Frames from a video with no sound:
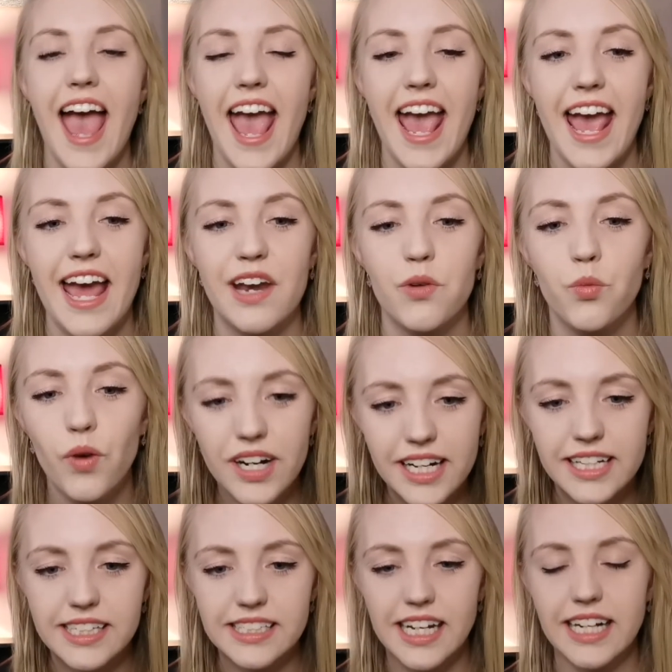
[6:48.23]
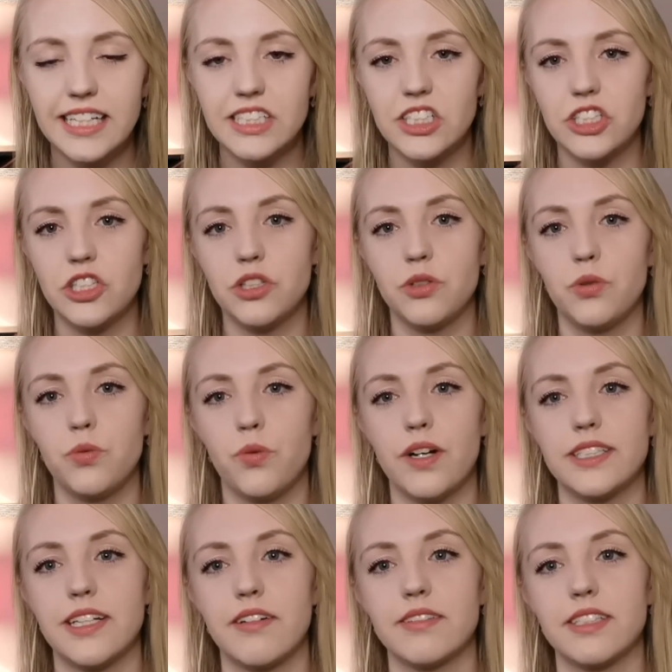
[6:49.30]
And what I decided to do
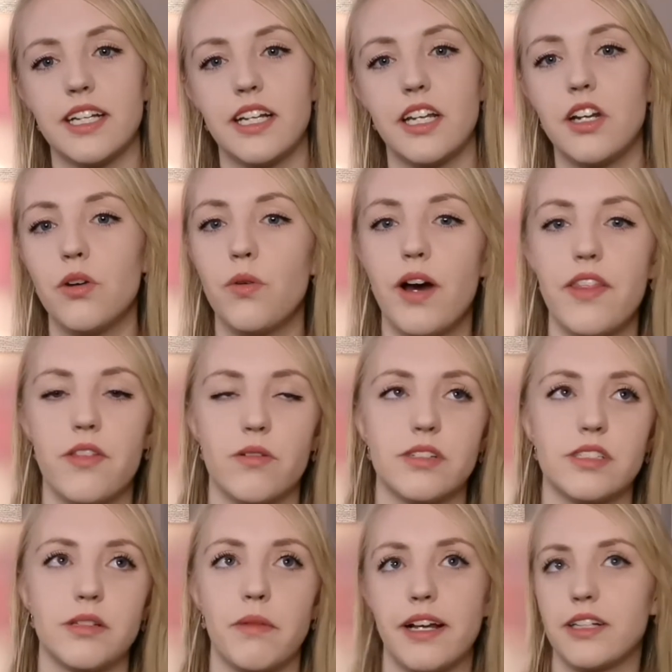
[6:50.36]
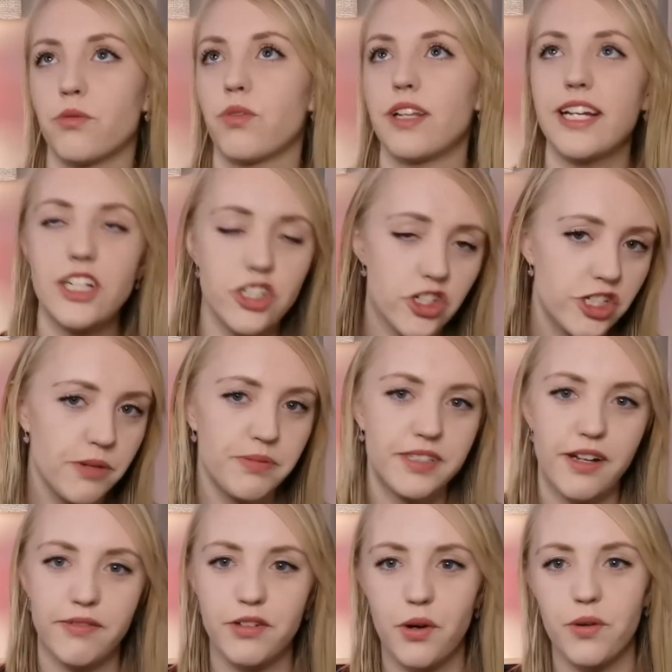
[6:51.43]
was I was like, you know what, there was some like relationship
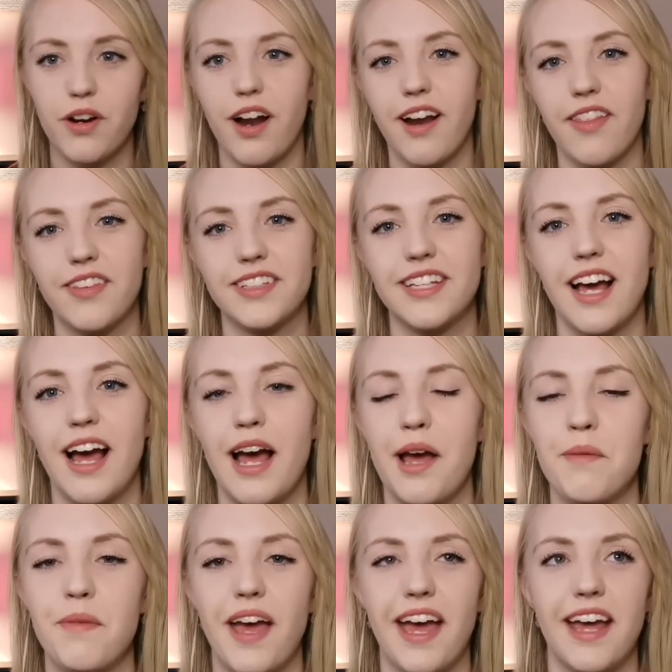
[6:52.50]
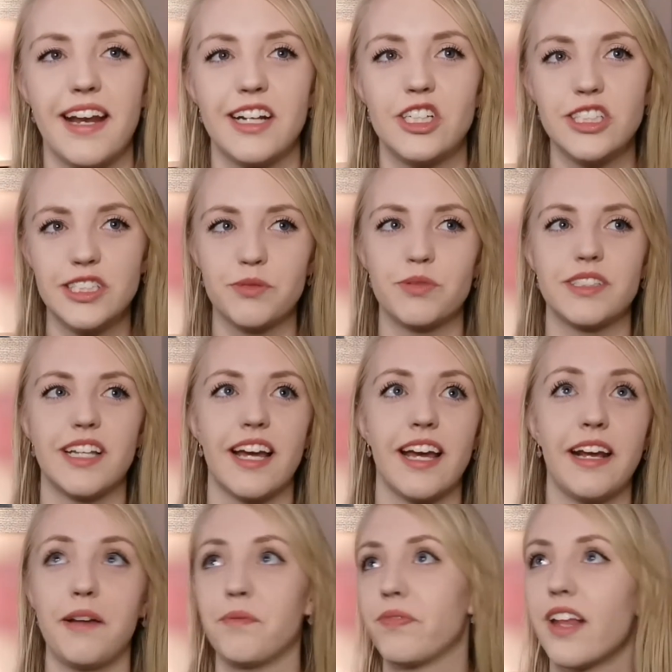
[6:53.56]
stuff going on at the time. And I just was
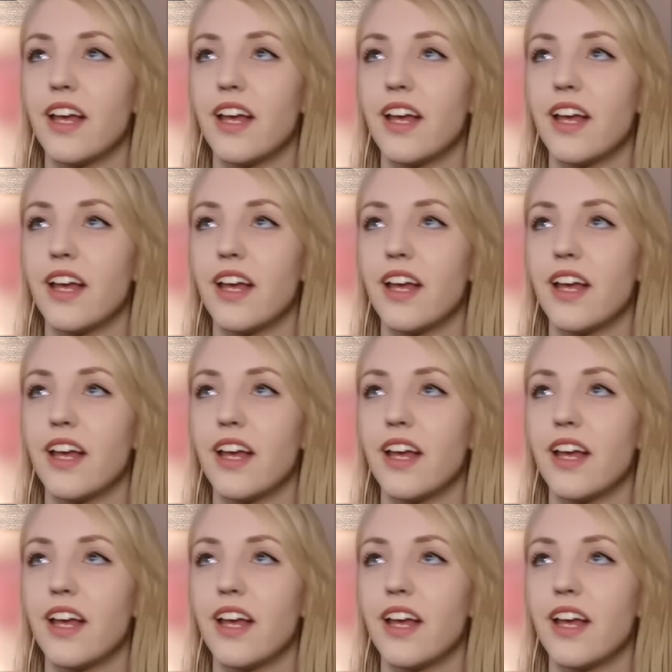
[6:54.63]
like,